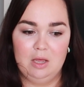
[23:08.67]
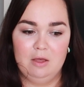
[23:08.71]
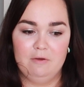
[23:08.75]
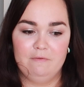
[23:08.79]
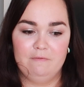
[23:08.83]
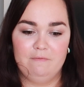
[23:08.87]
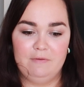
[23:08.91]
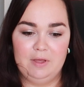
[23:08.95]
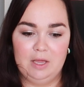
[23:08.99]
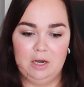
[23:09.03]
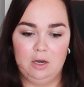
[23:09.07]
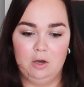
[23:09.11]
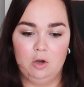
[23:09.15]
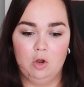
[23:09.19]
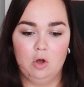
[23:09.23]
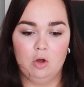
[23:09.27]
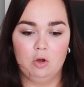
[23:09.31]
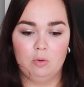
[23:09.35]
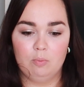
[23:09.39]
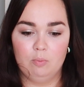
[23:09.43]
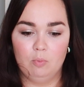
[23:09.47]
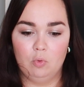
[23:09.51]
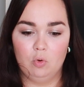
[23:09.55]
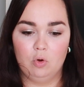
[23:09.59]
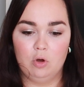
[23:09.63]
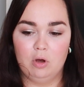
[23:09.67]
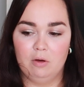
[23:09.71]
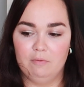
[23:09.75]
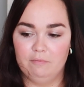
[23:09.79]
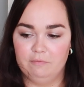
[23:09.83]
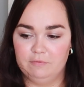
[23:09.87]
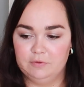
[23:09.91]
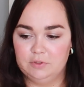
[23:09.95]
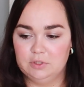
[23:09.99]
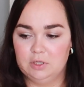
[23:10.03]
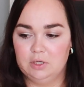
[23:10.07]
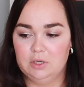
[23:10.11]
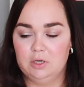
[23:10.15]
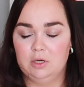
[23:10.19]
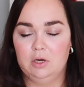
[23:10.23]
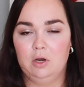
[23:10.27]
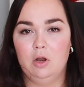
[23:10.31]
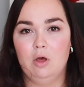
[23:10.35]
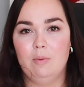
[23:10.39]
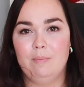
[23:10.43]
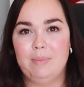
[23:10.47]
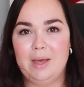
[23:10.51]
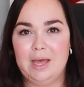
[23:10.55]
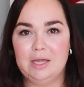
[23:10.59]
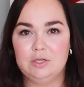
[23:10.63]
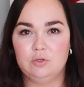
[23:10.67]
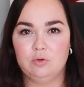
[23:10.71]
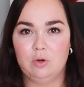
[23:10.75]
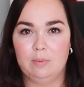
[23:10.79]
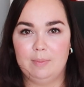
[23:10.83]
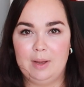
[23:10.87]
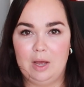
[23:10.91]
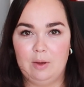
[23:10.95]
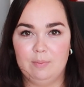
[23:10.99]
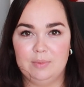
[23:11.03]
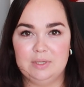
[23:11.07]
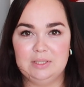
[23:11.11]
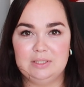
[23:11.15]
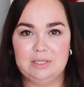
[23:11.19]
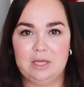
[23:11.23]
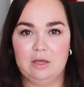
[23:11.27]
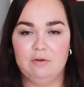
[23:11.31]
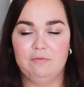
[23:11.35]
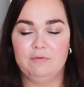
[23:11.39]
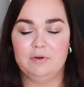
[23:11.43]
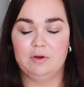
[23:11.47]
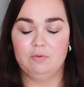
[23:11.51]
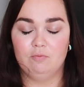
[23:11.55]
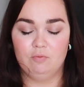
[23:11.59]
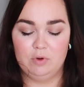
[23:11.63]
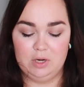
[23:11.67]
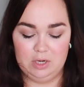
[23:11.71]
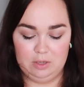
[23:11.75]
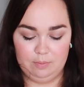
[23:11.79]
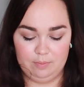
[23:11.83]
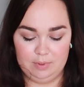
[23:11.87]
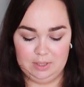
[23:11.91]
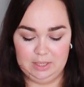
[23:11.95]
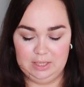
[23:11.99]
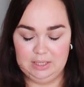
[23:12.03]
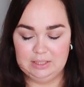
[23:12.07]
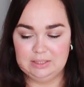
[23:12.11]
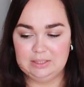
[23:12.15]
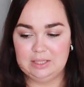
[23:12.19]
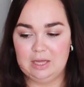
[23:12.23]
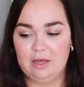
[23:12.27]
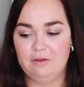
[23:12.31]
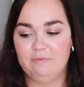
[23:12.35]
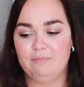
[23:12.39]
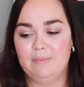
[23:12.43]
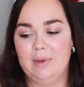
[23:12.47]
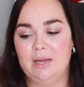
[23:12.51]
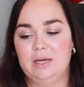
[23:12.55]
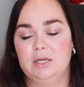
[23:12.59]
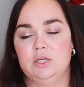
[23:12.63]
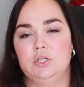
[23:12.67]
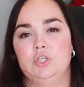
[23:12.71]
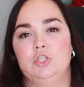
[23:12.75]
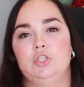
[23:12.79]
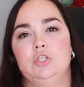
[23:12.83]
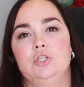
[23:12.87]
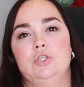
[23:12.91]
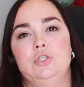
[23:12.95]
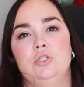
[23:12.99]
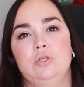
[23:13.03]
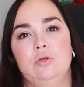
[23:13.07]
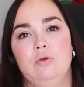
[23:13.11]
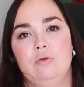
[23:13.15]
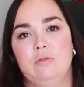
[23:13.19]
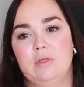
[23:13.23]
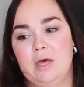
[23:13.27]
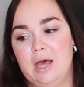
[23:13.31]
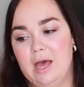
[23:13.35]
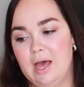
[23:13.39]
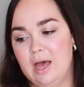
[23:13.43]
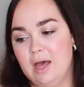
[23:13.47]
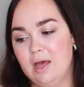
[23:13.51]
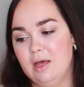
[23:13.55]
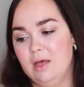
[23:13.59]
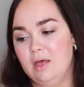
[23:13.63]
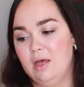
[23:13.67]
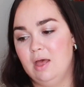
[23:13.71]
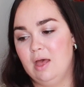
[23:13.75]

feel a lot more confident and a lot better about myself, and I'm really pleased that I've managed to do that.